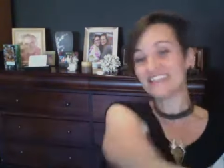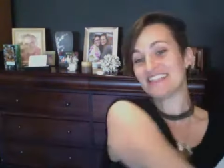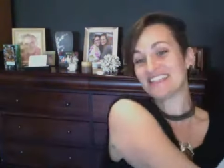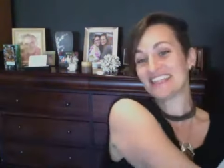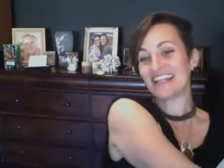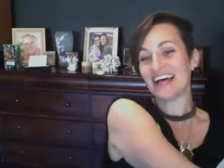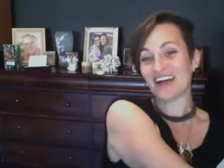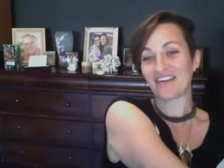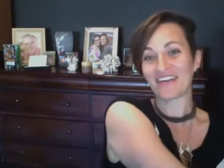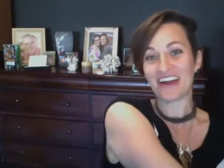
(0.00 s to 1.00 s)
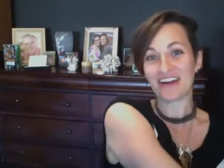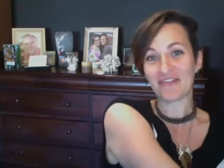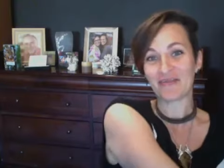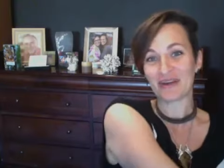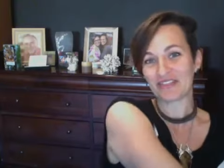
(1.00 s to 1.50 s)
the lock right off of
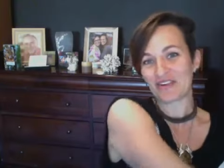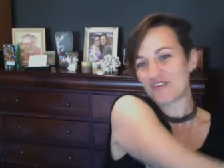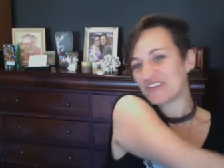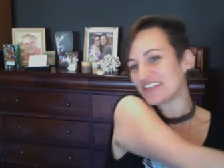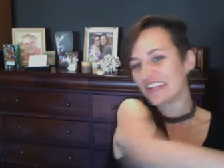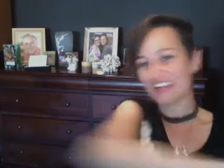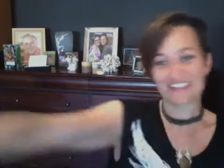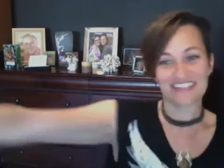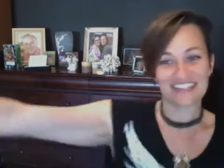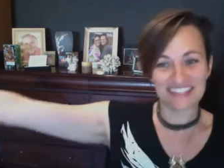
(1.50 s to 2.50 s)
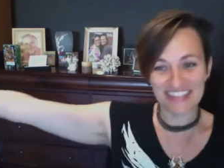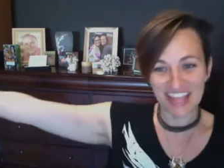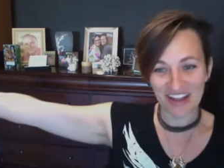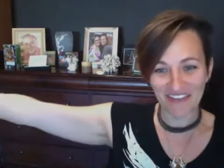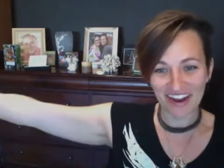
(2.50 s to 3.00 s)
my throat and cuts the
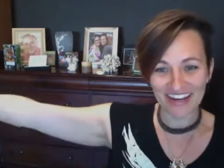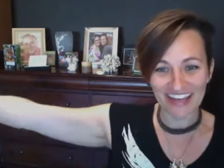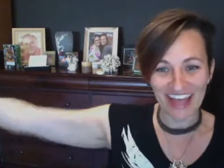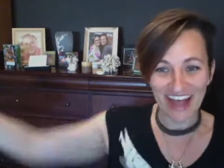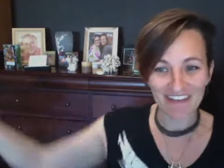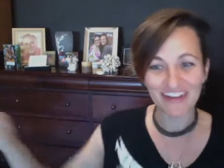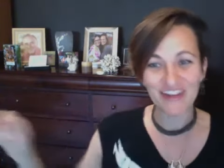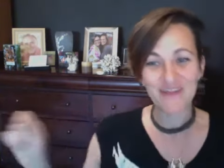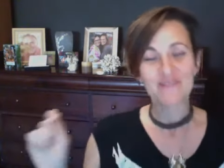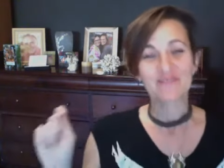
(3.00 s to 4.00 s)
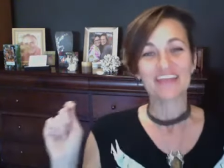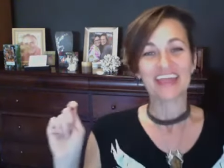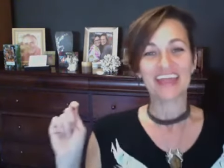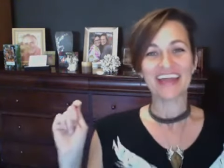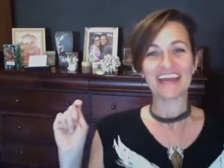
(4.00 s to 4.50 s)
snake right in half.
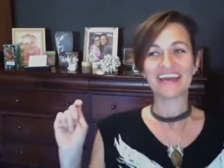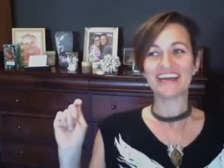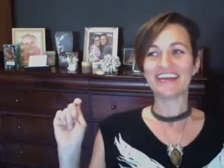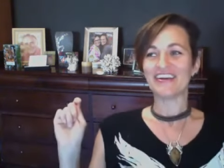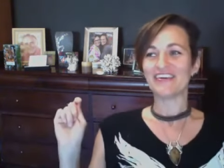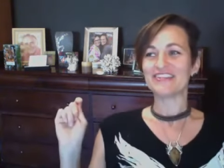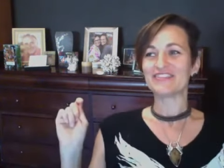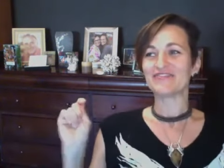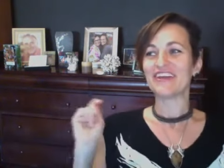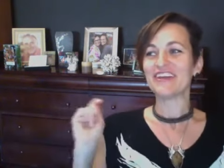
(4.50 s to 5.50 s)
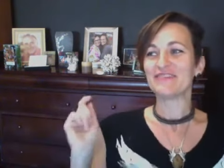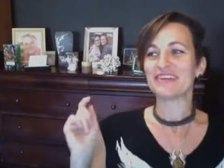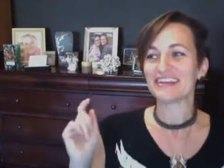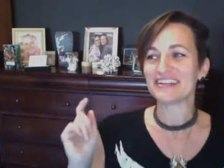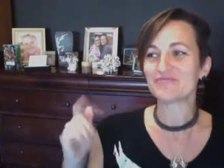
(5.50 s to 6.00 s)
And, you know, it's funny
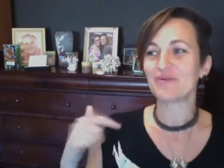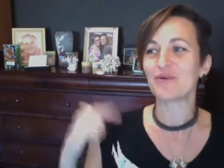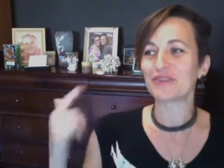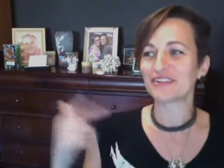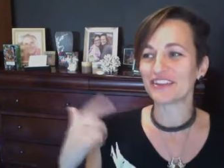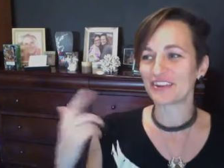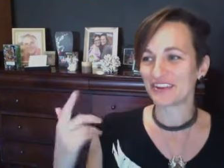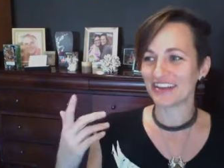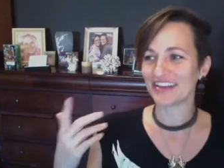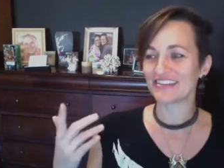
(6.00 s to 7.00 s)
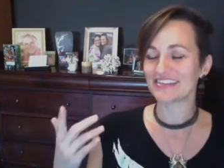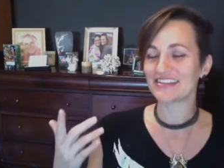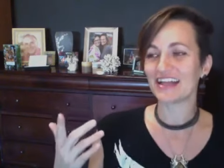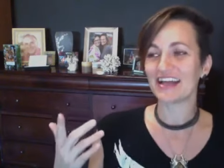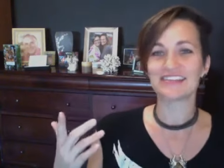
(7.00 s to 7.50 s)
because what we're learning in this
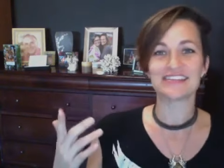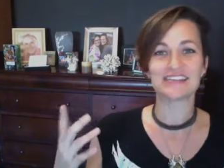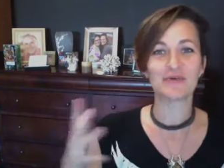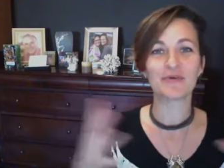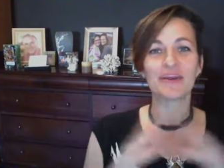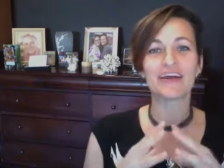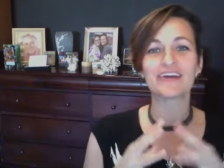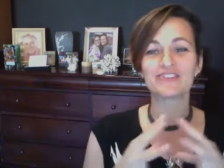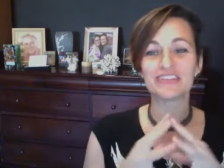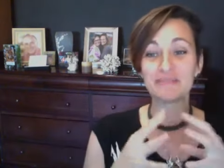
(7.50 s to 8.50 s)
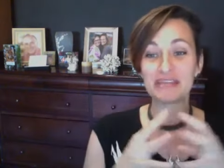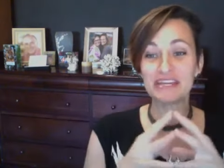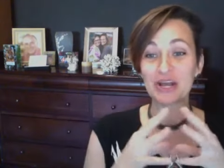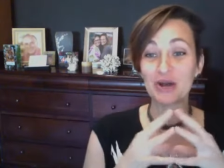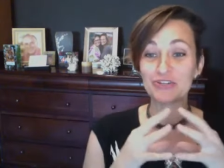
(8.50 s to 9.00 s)
class is that we want to actually be
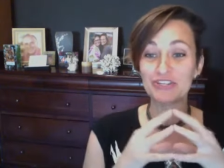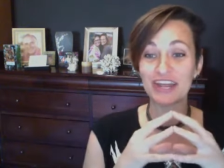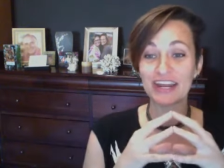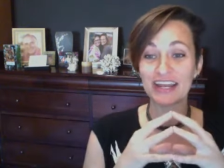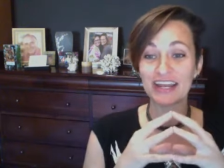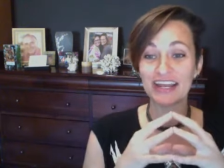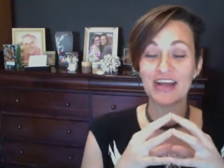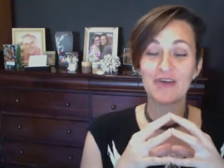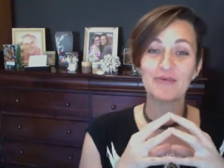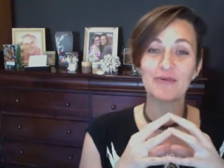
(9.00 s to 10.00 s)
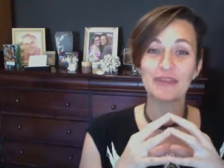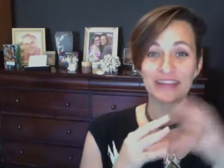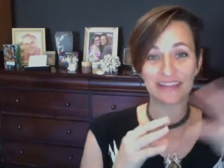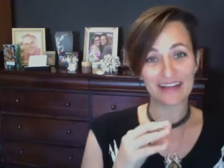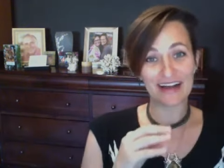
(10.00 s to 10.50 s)
negotiating. We want
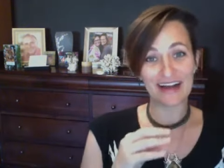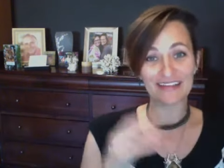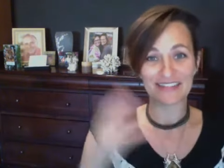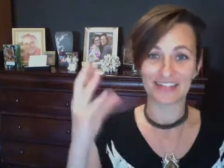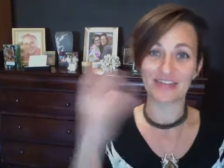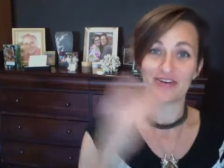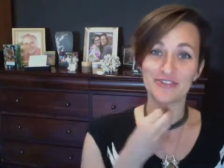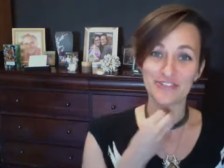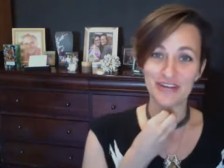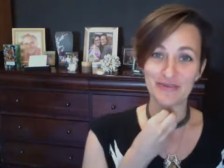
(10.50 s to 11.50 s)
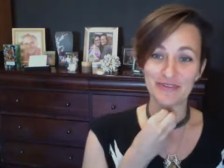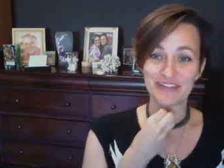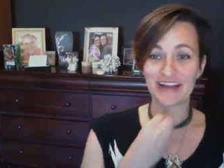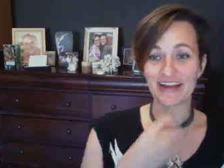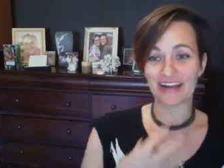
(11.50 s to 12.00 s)
like the goddess to negotiate with the
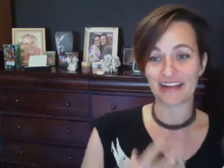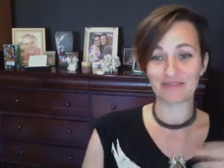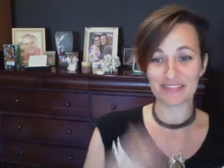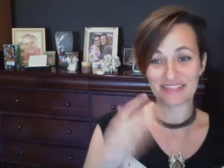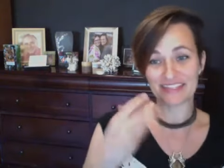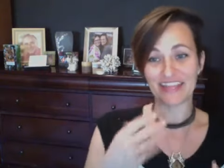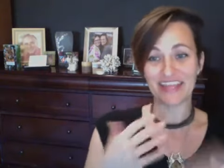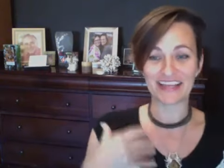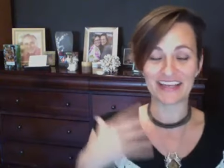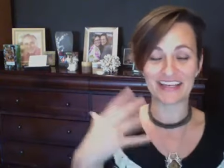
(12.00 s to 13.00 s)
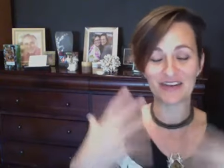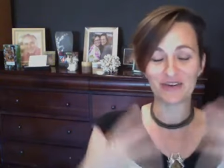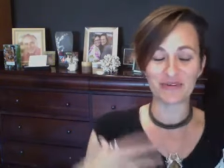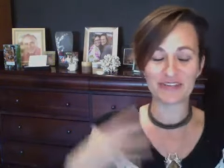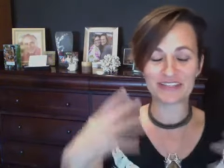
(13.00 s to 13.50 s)
lock and with the snake, and, you know,
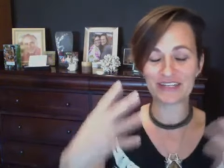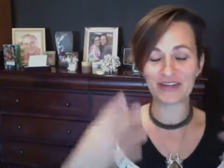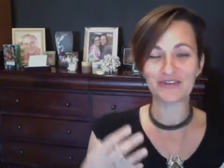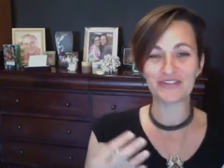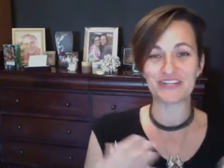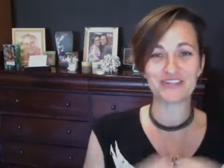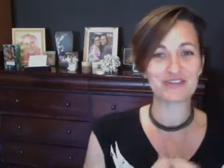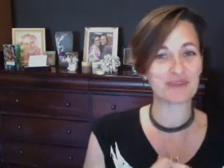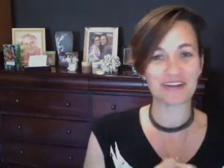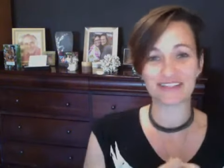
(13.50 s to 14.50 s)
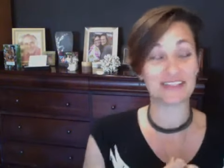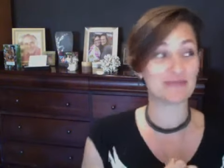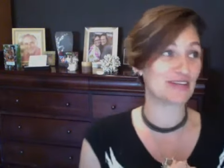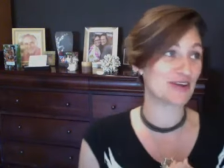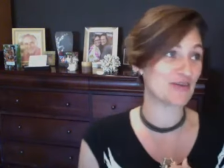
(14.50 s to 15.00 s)
it's a negotiation process.
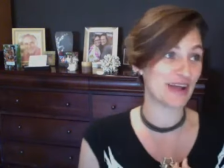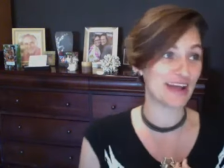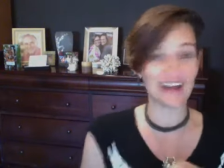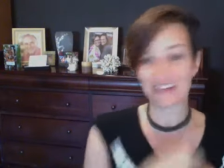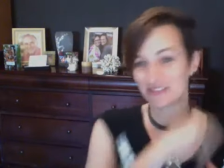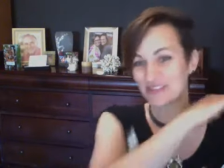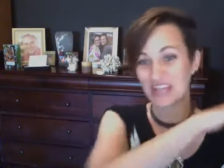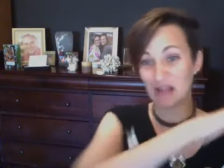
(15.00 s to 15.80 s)
But no, my goddess was like,